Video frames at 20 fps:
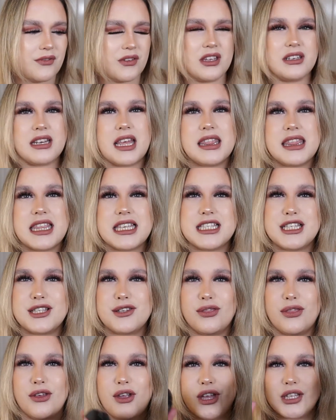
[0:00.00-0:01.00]
and this is
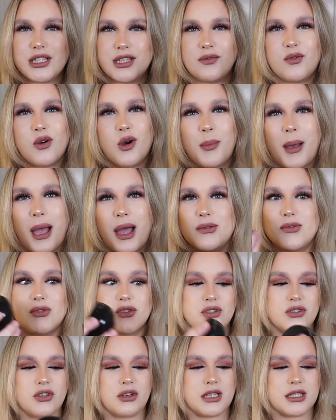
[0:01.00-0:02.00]
£34
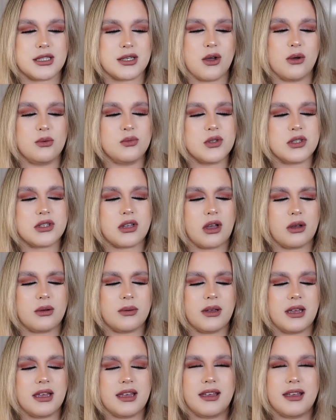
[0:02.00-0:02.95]
just on its own, so